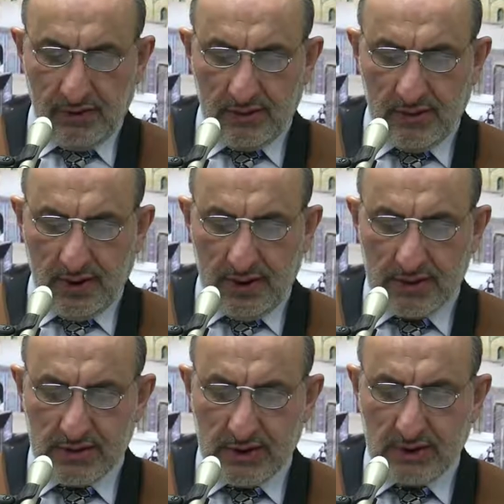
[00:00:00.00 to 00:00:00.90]

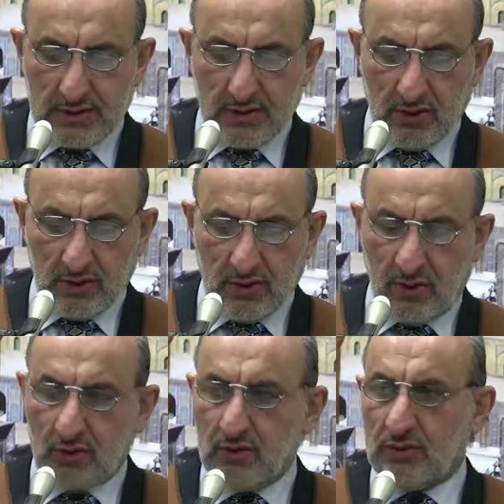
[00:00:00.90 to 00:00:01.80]
The six called
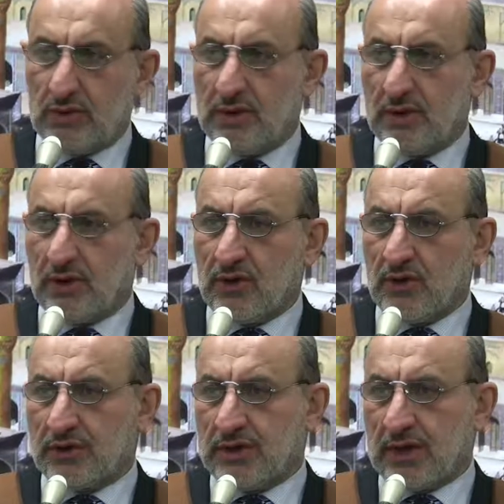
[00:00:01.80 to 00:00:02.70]
uqud, the
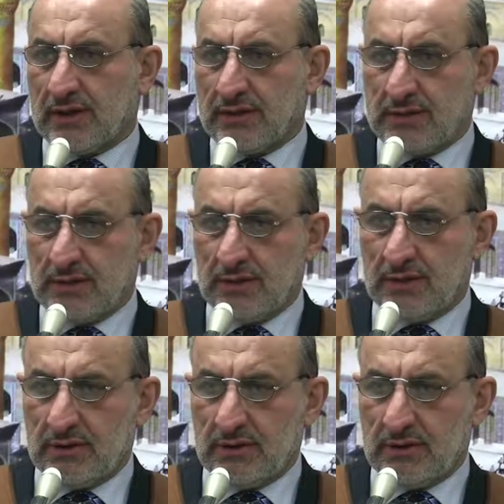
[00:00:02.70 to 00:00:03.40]
contracts.